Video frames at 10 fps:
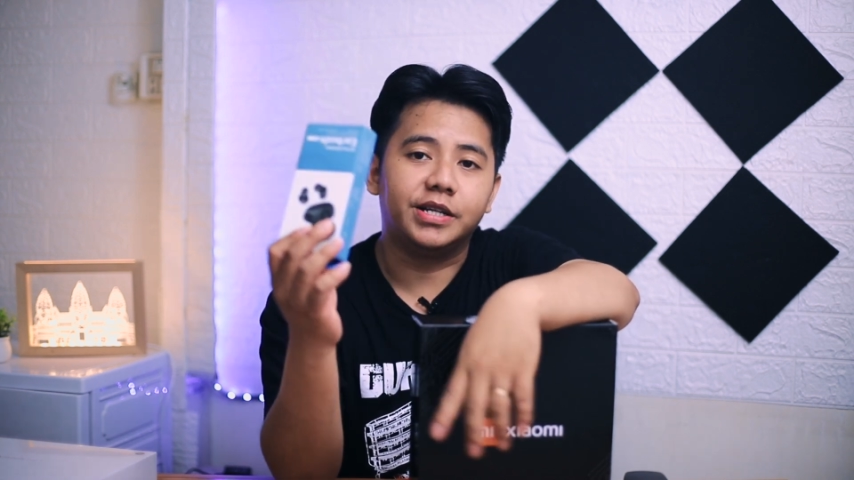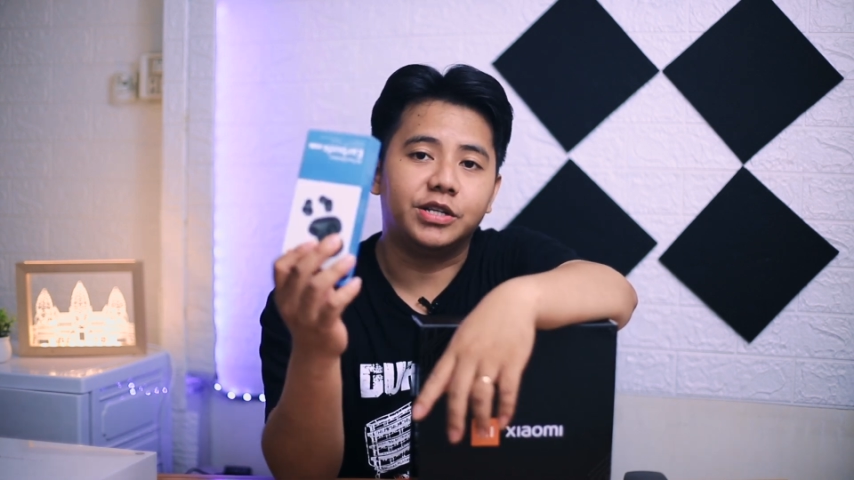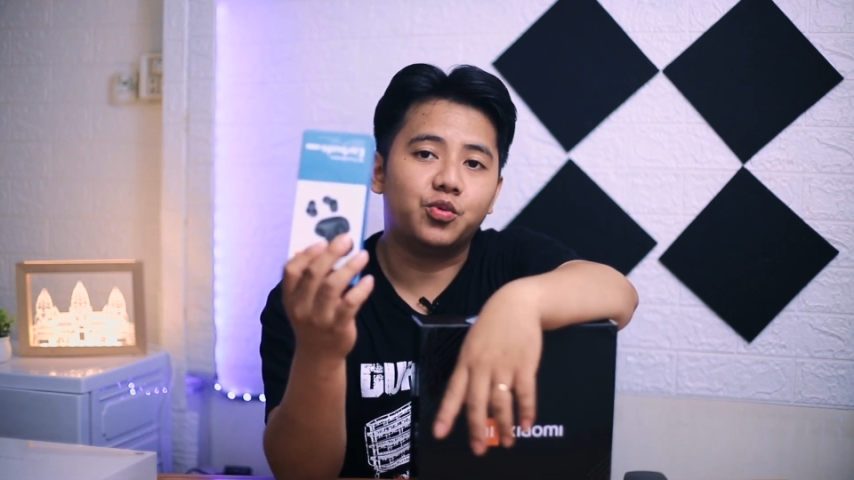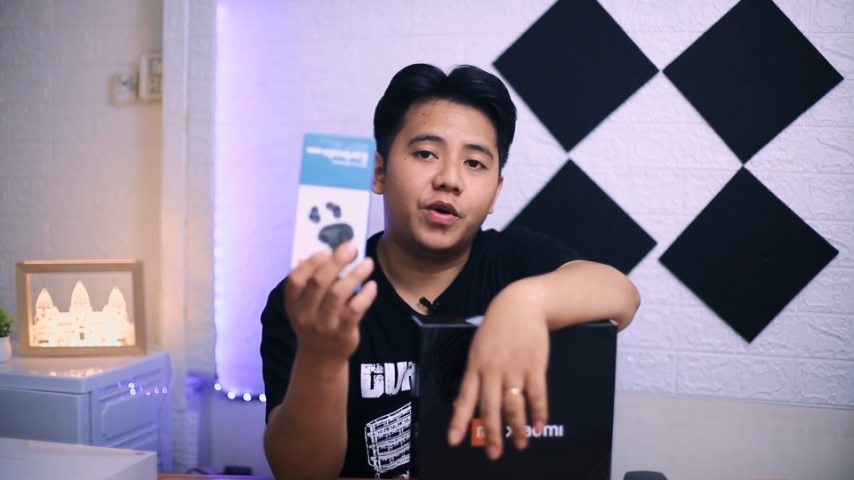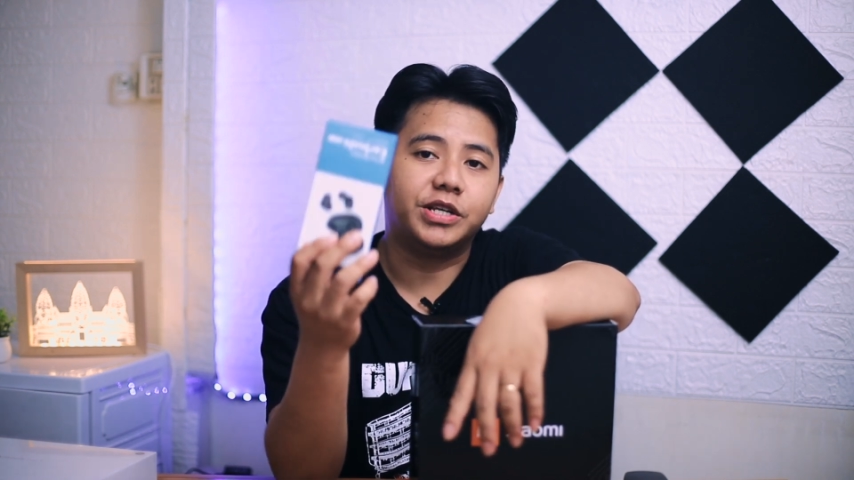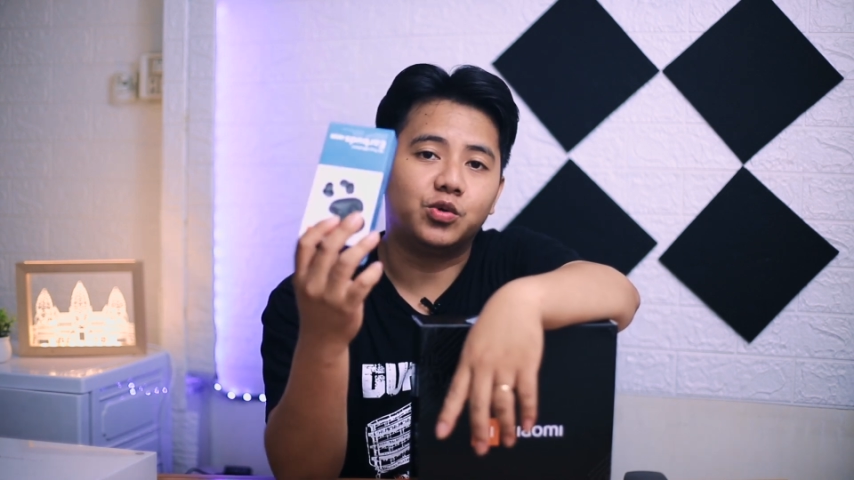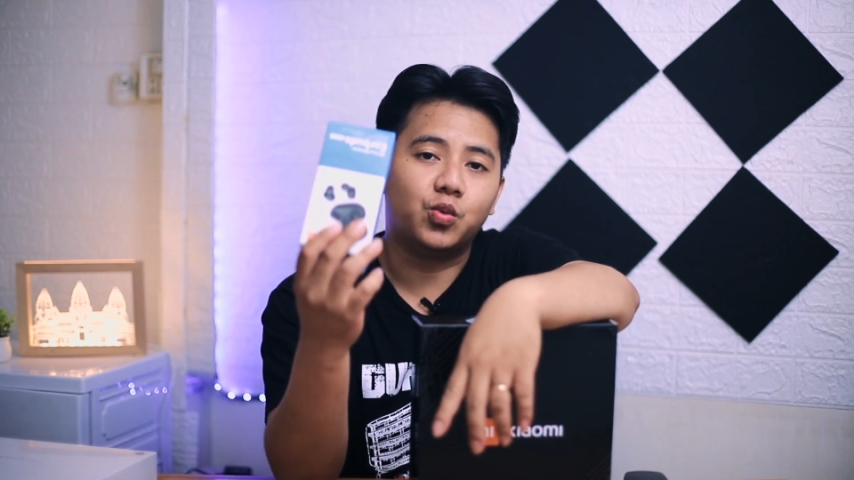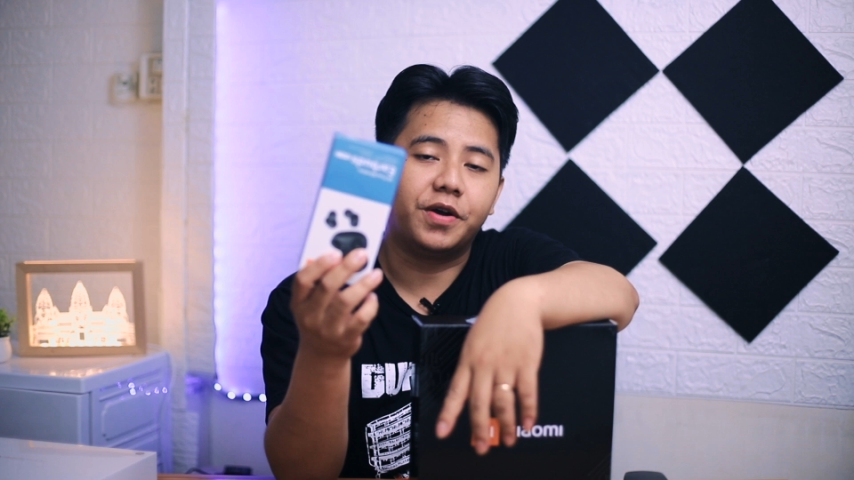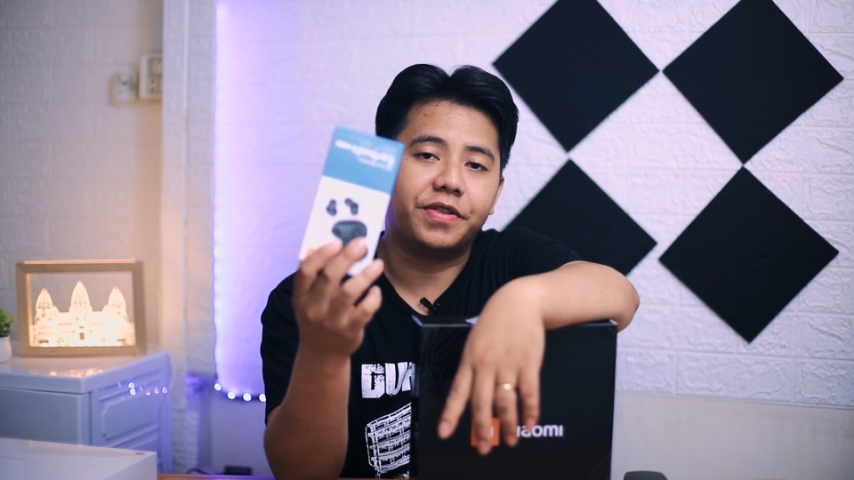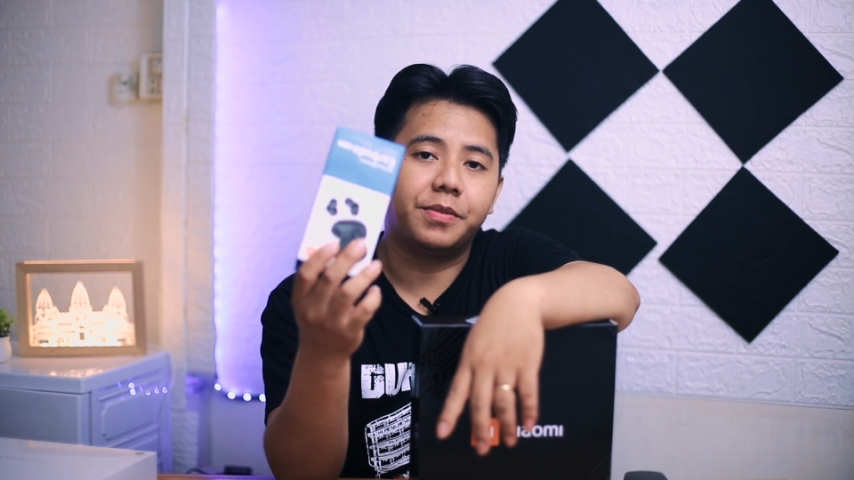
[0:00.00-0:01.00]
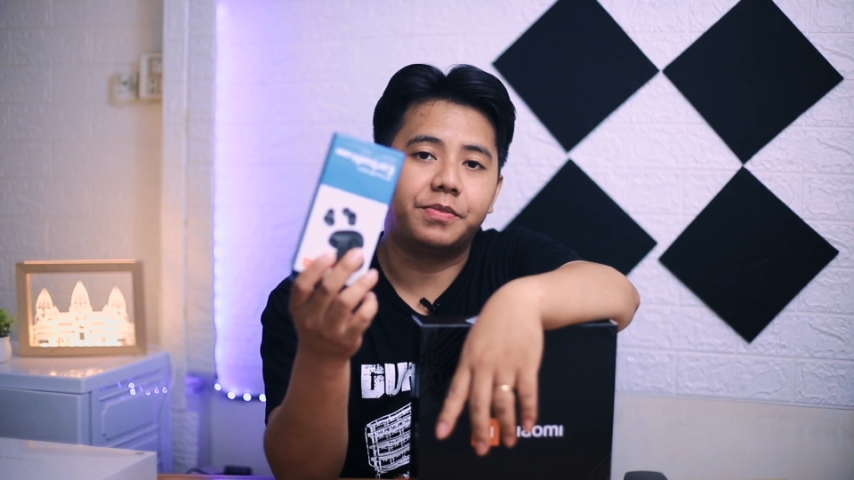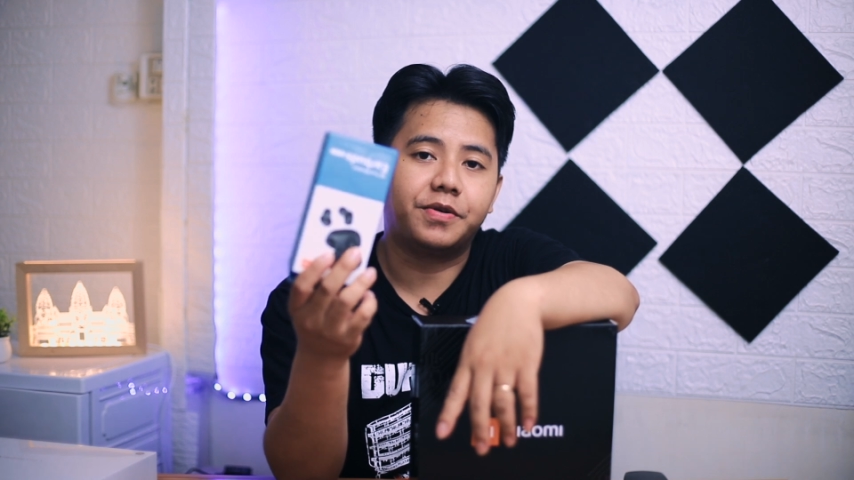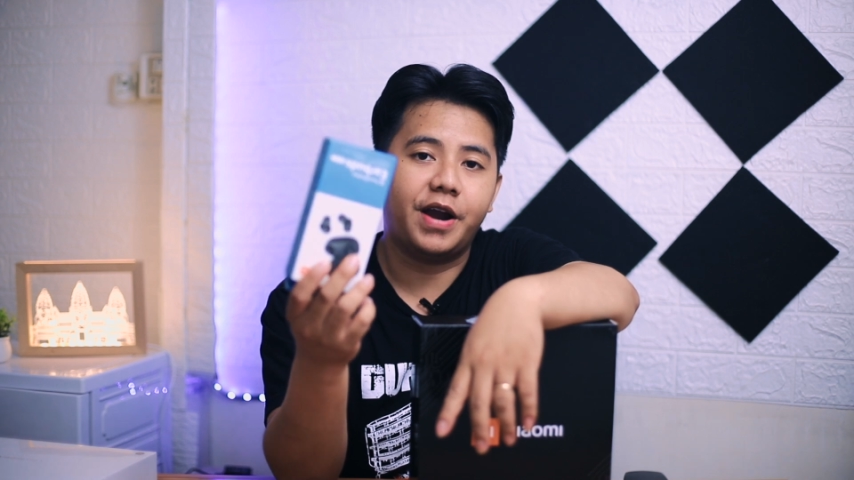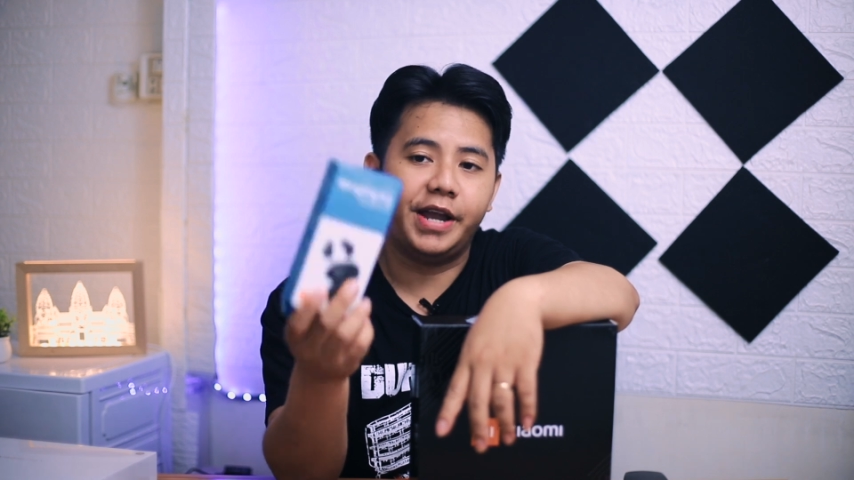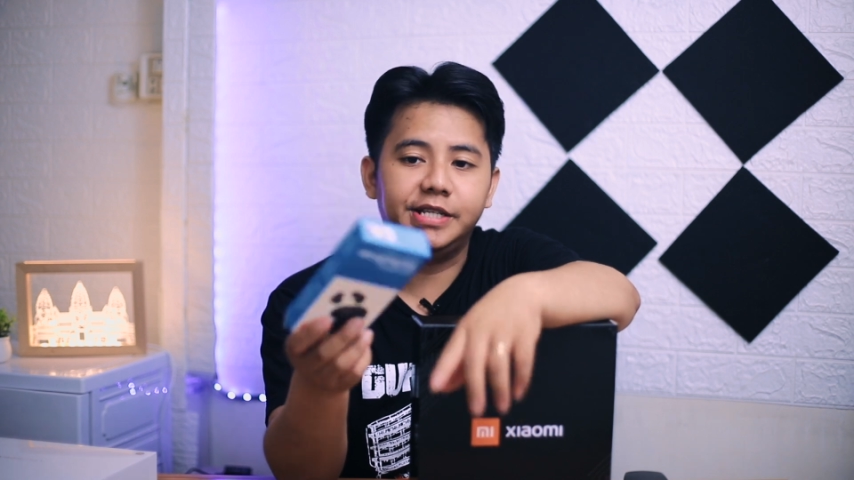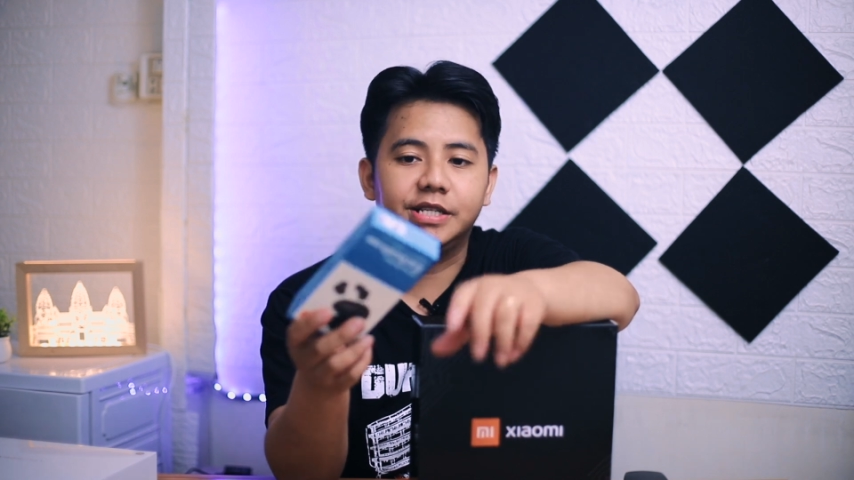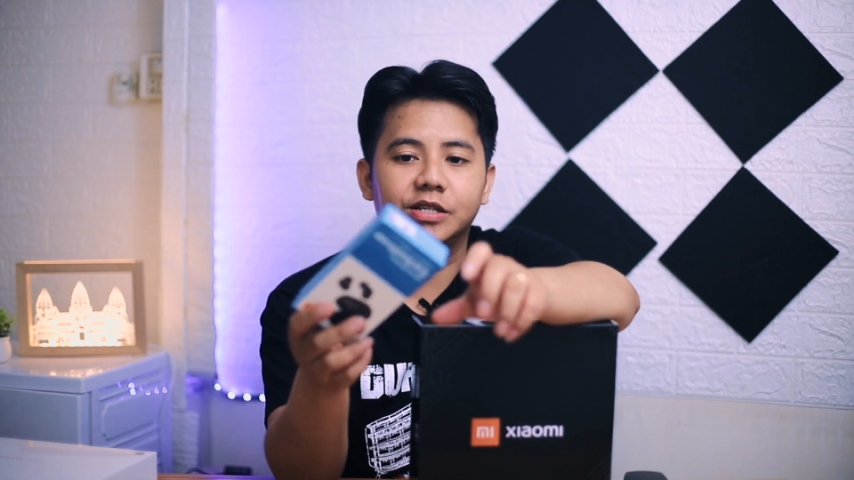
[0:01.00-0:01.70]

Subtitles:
this one is worth the price